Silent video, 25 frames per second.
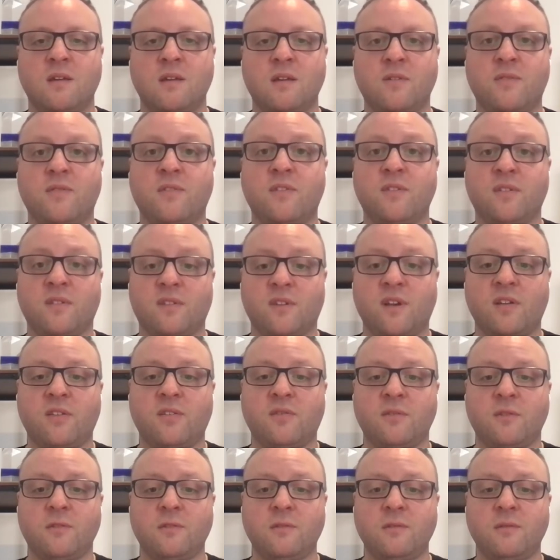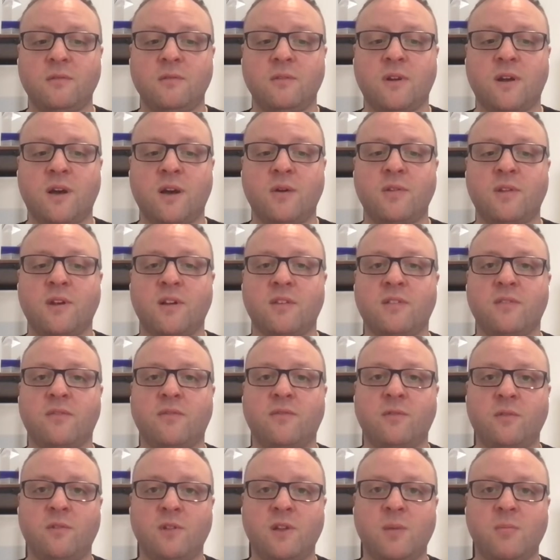If successful, I would like to
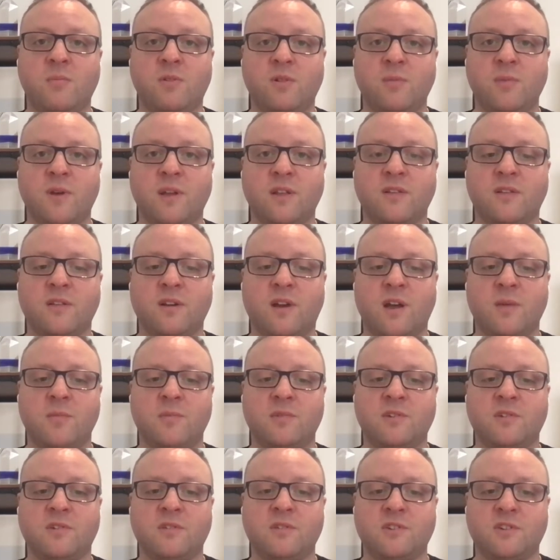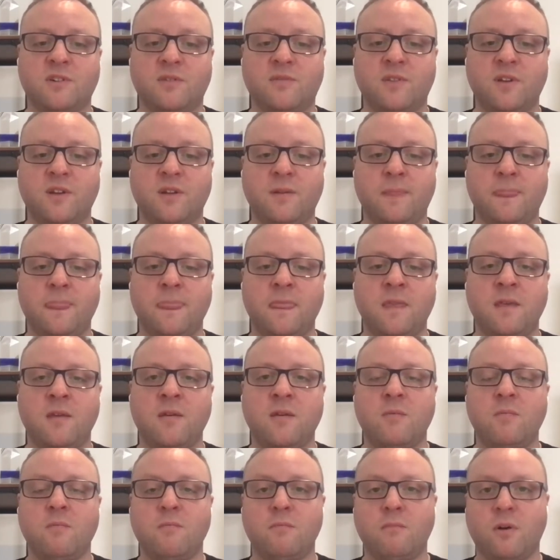fully implement time shifting,
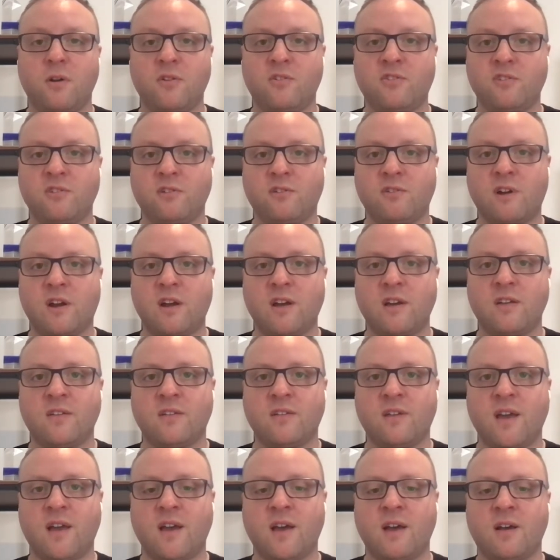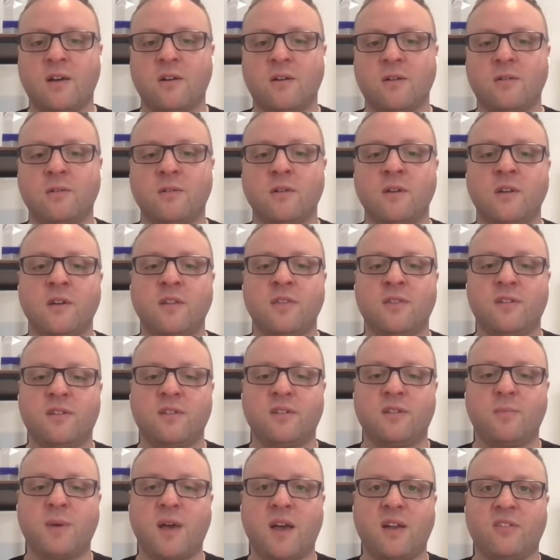modularize how the
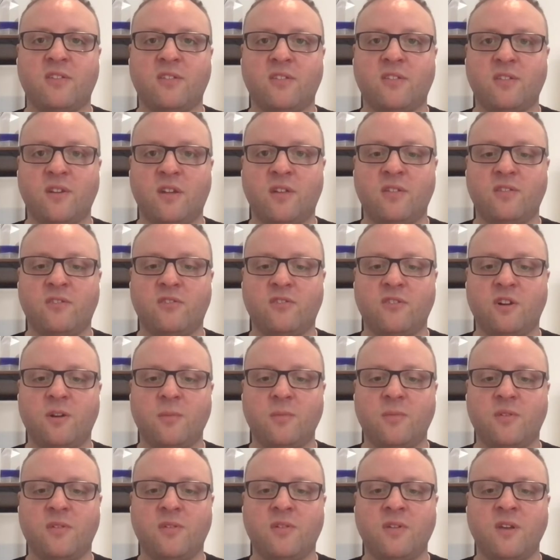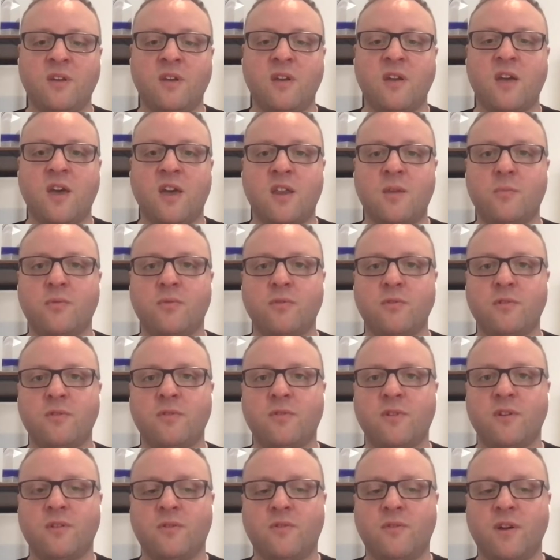dispatcher sends jobs, and
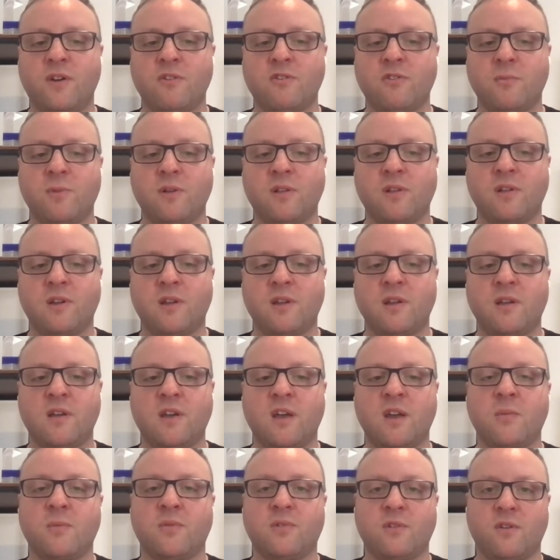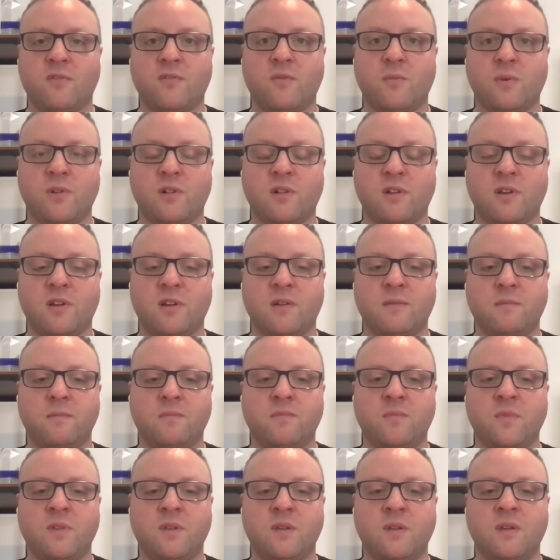improve configurability and observability.
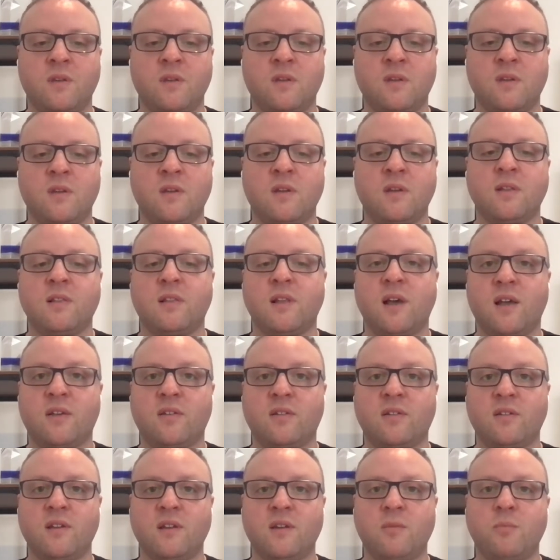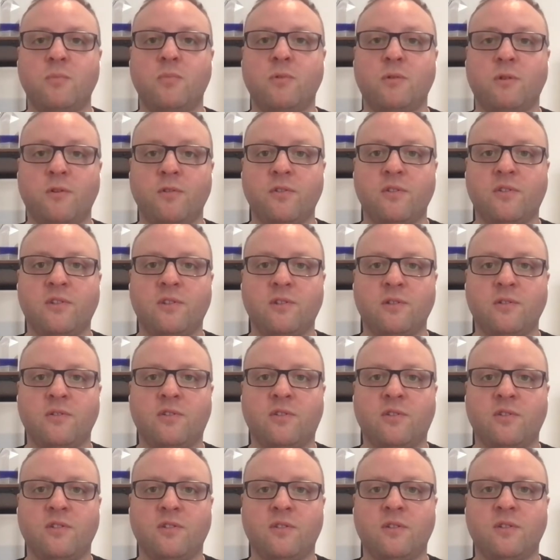Lastly, port the
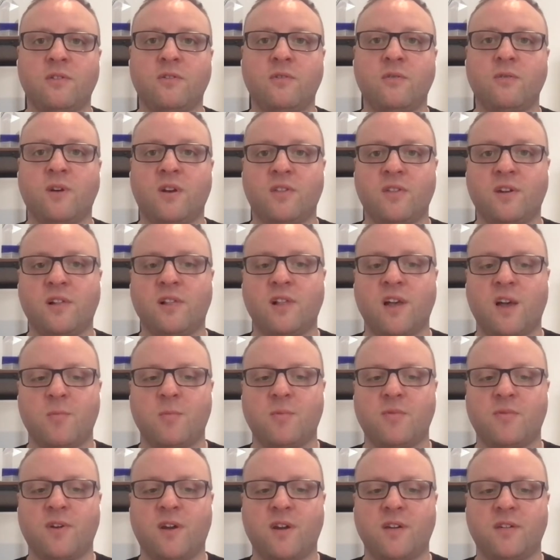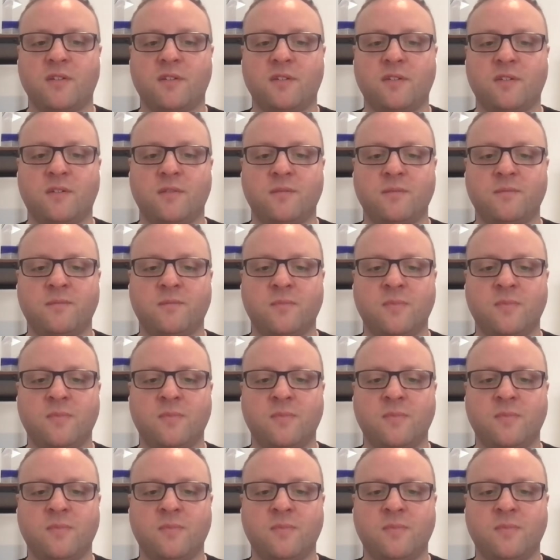solution to other cloud providers.